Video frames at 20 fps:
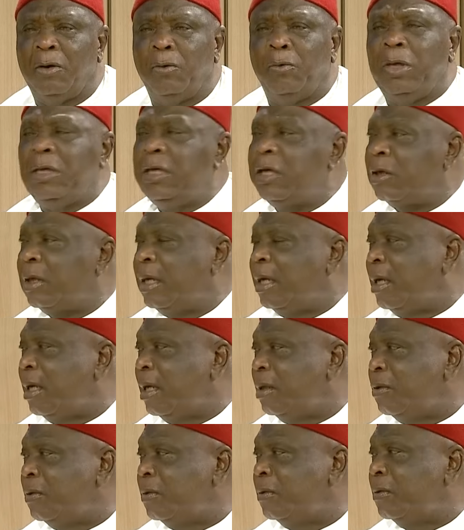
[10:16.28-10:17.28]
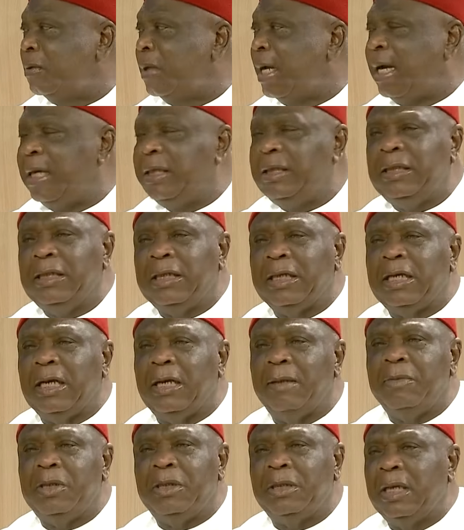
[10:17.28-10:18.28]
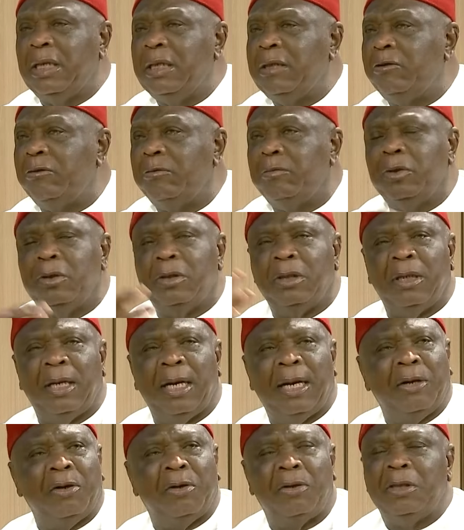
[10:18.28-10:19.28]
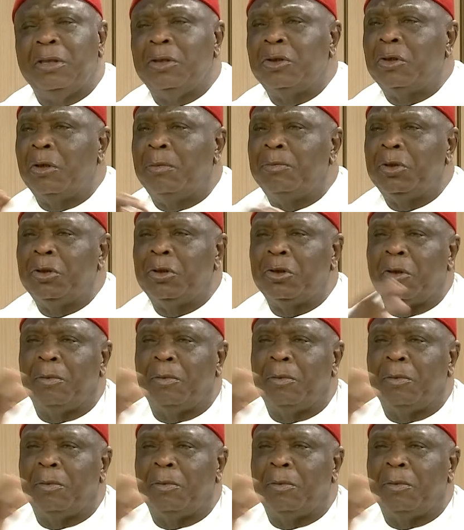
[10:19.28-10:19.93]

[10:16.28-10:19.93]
When the new IG came, he said he would be lying in something,